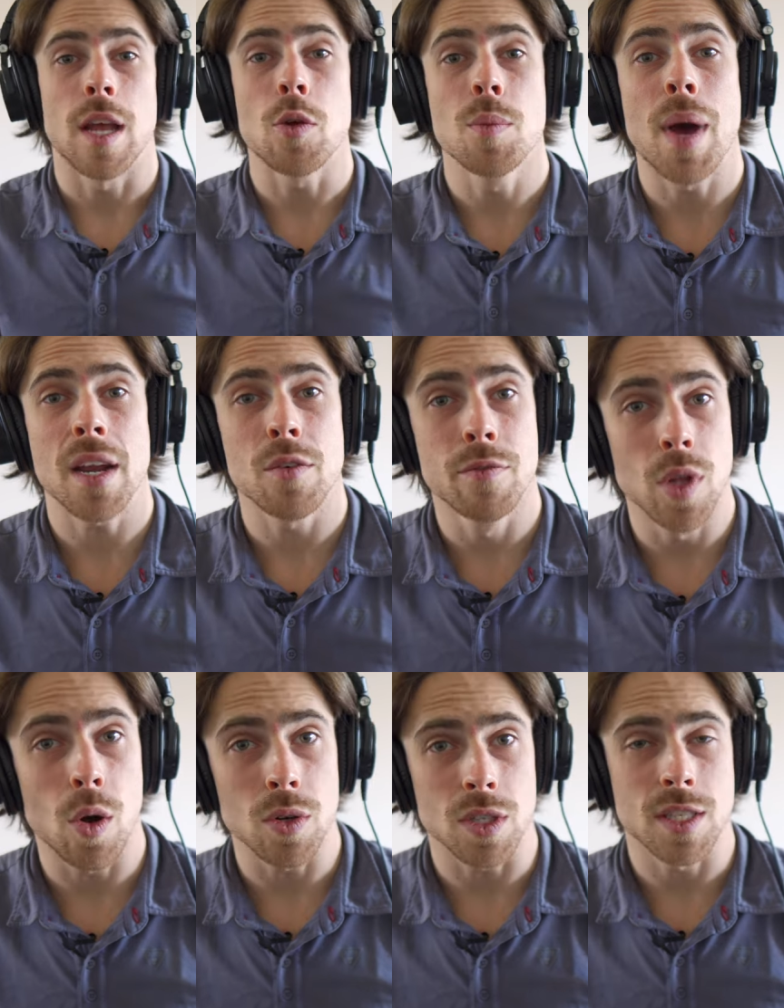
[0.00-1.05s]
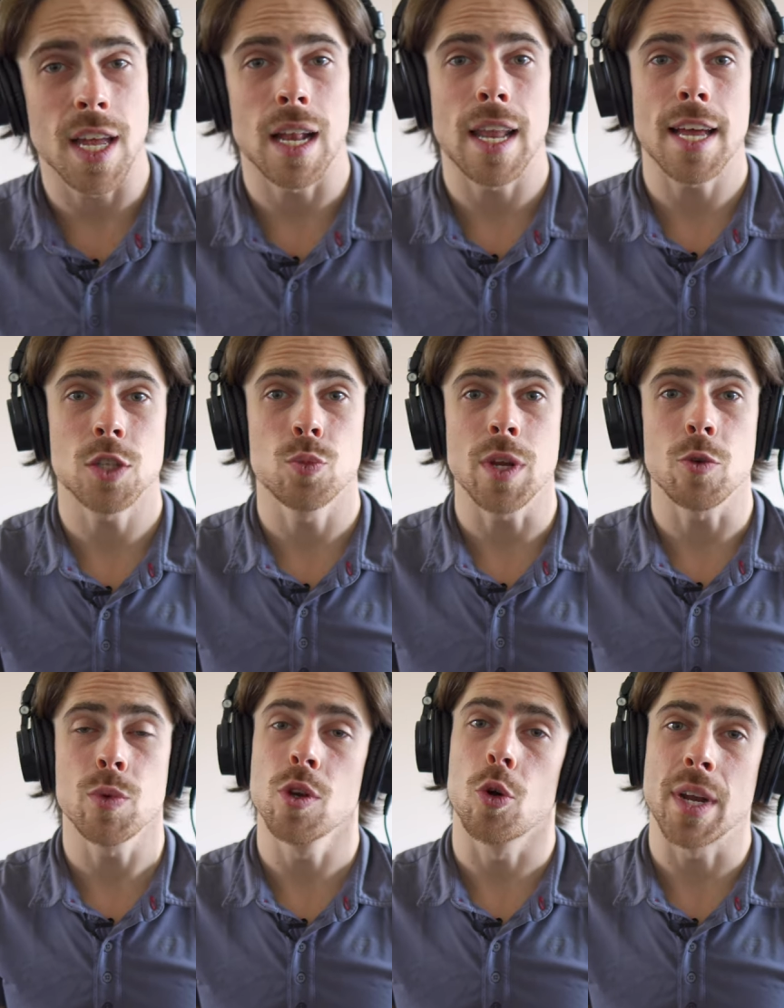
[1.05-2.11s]
Now you might have noticed that last
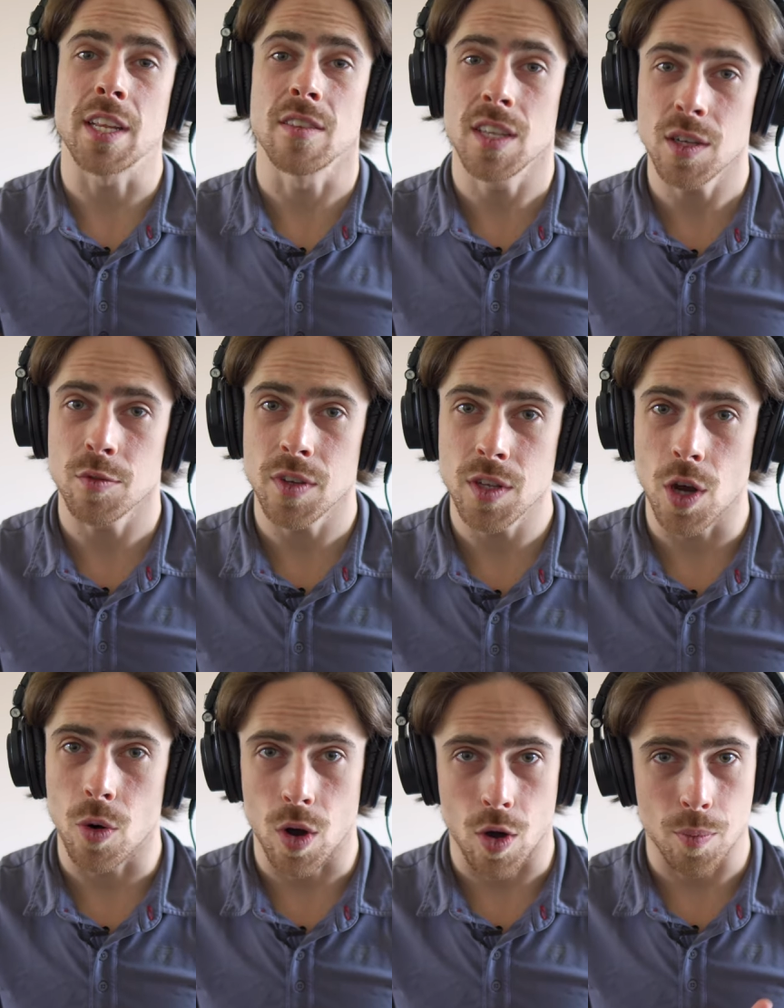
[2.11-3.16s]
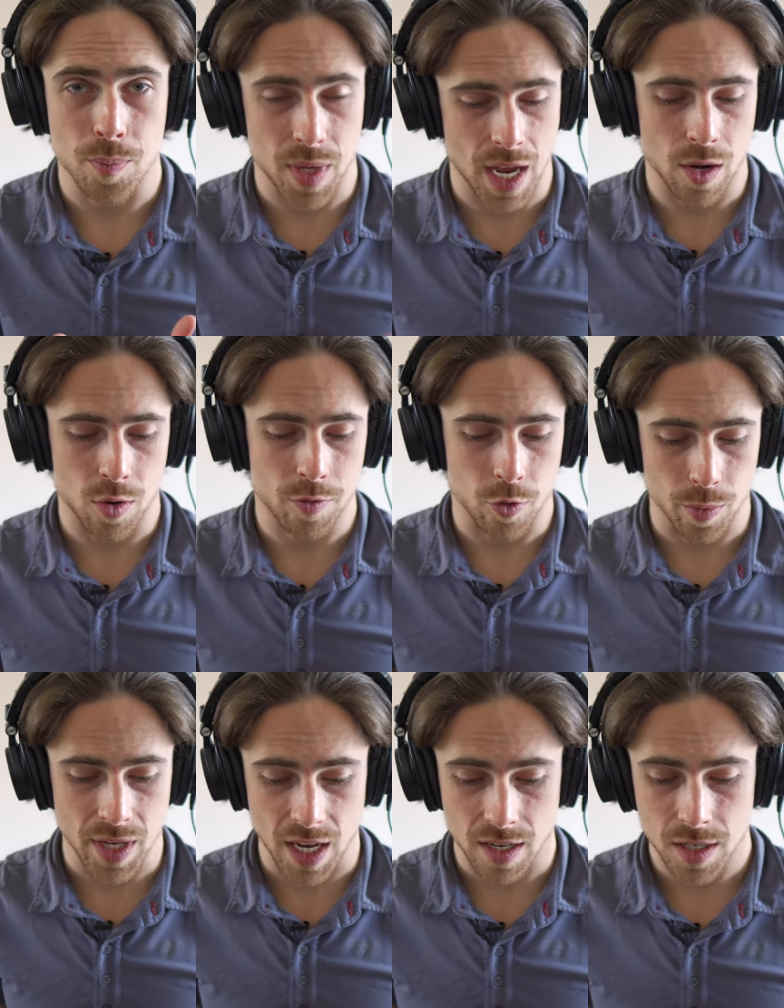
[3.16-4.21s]
week we already did a video on Piano for
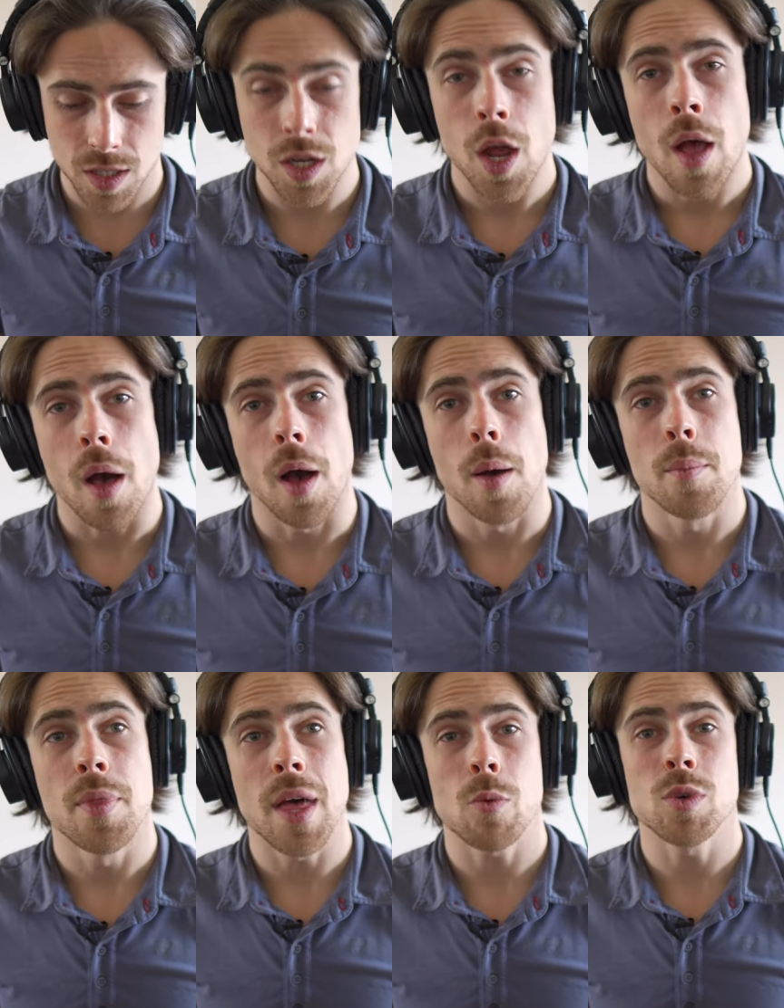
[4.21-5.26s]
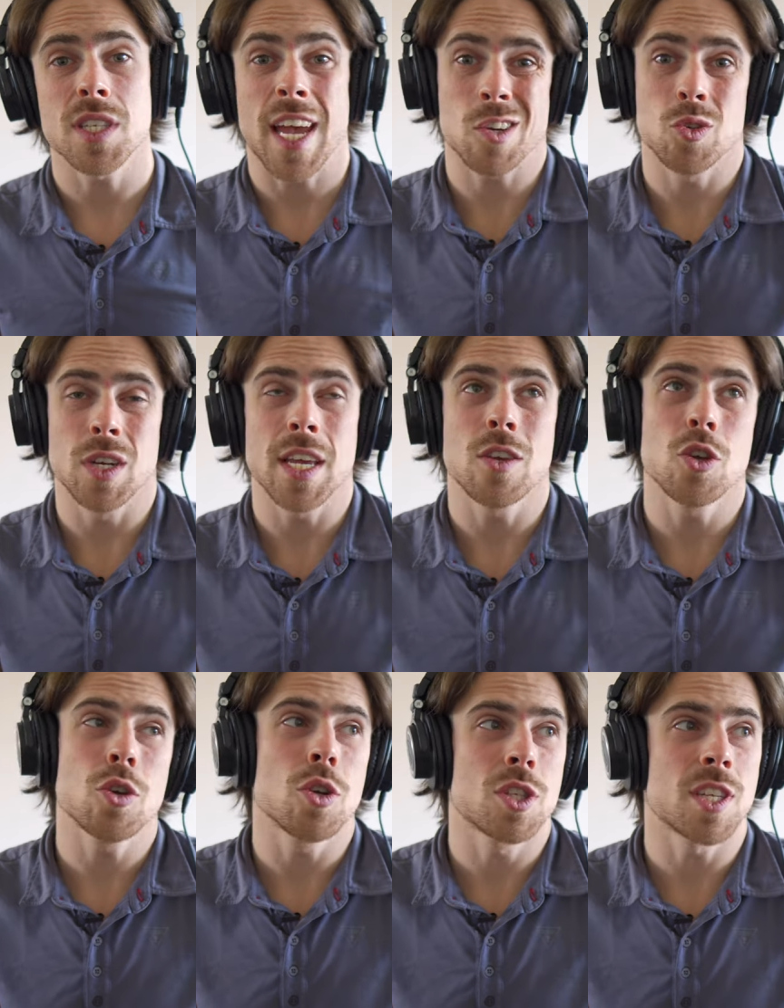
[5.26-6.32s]
Beginners, uh, but that was actually,
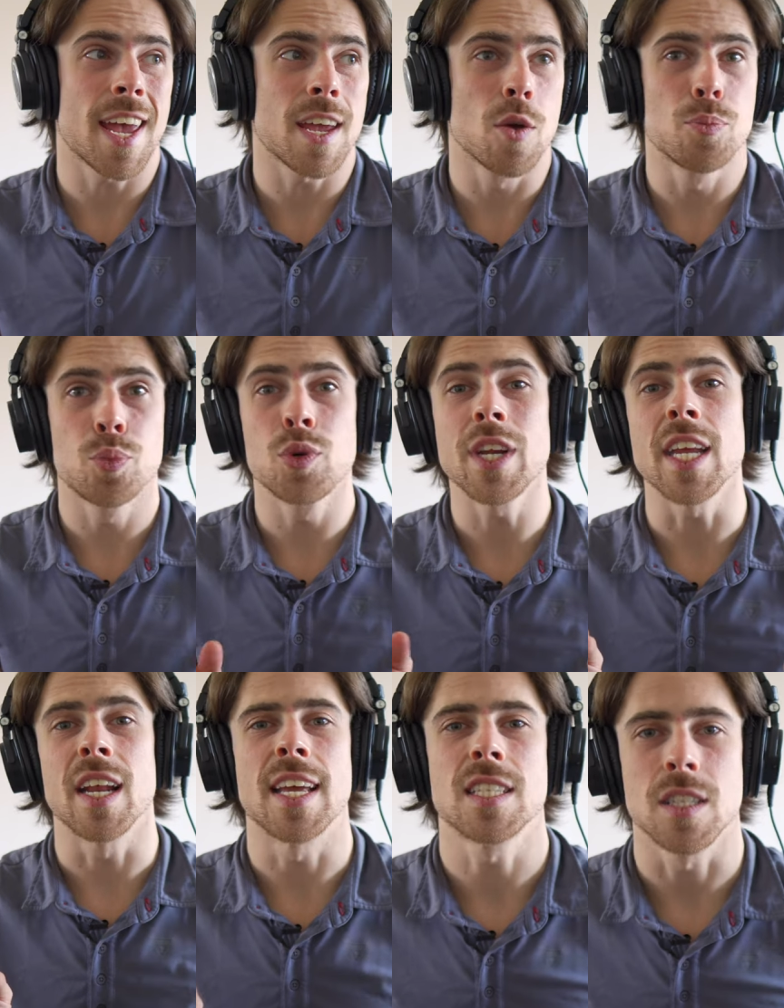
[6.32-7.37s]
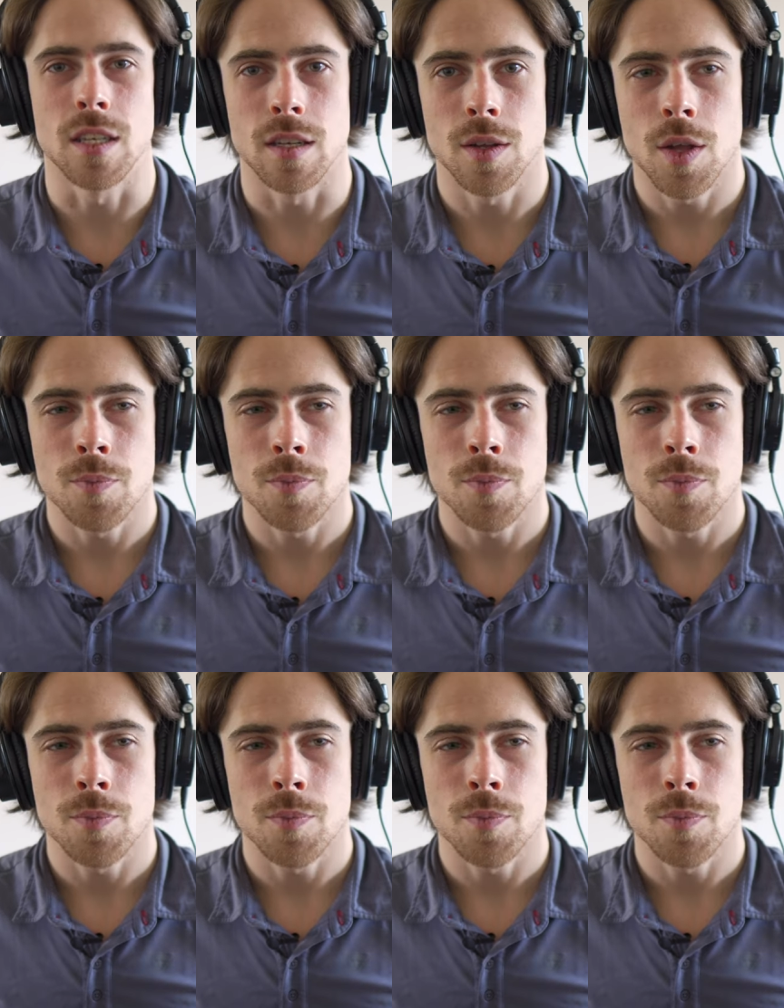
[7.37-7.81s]
you could say, a pre-lesson.